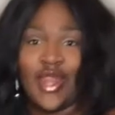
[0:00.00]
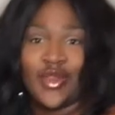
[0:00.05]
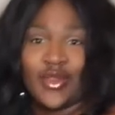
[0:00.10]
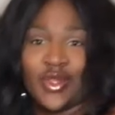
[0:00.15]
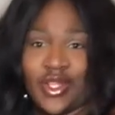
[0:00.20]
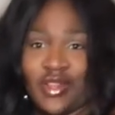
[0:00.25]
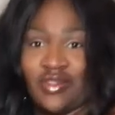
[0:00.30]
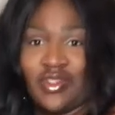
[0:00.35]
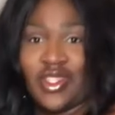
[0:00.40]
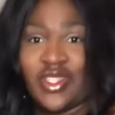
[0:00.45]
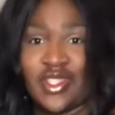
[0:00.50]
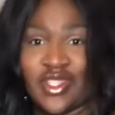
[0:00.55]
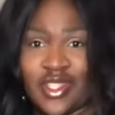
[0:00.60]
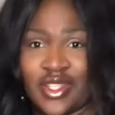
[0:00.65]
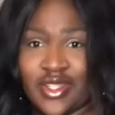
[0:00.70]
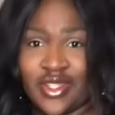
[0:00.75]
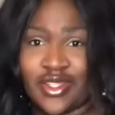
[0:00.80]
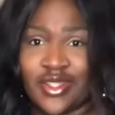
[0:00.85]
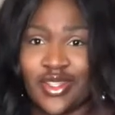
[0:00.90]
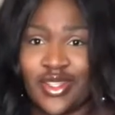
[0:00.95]
don't love this
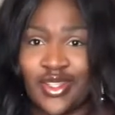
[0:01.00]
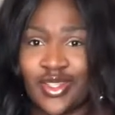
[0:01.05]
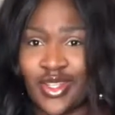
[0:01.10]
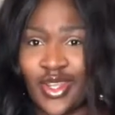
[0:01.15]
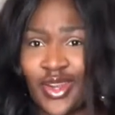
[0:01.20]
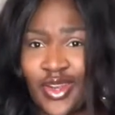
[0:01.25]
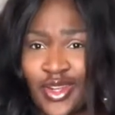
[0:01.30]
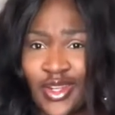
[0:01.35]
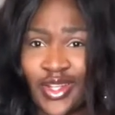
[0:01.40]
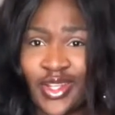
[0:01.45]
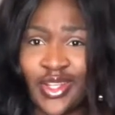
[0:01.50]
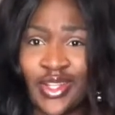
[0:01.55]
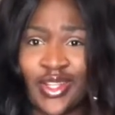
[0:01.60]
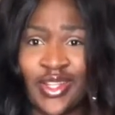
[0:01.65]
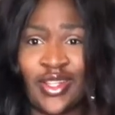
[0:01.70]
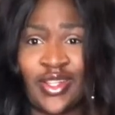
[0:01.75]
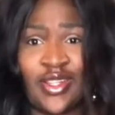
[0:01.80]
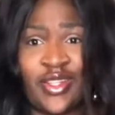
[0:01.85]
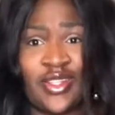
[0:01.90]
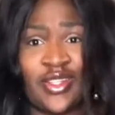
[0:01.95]
look, sorry.
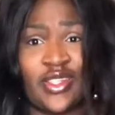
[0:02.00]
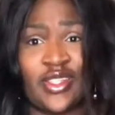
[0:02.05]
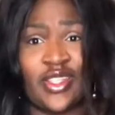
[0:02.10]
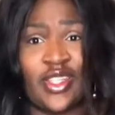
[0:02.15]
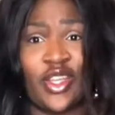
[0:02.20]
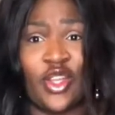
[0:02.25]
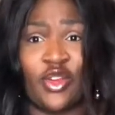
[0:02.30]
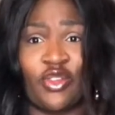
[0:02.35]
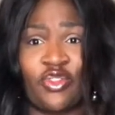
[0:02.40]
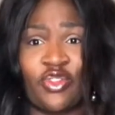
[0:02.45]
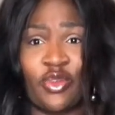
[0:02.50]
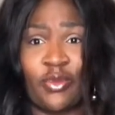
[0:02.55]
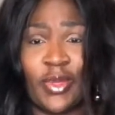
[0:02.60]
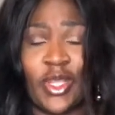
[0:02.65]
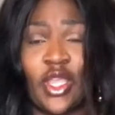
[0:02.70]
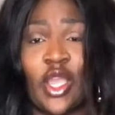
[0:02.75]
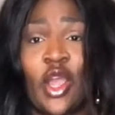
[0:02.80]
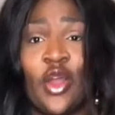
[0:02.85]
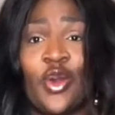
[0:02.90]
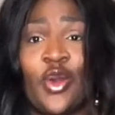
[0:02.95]
This is a no for
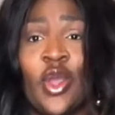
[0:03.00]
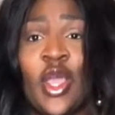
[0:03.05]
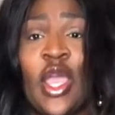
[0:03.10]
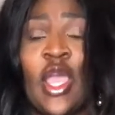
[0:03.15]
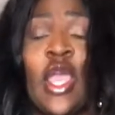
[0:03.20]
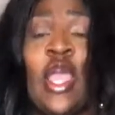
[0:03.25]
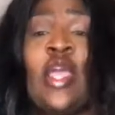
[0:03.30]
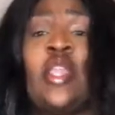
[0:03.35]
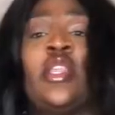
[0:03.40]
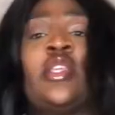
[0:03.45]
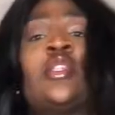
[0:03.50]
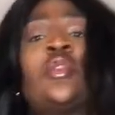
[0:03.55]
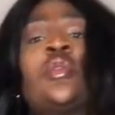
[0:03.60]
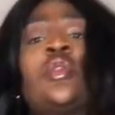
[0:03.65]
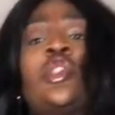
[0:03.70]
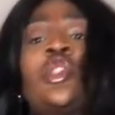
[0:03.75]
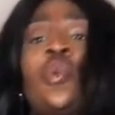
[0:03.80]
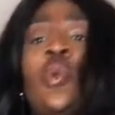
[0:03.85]
me. Oh, this was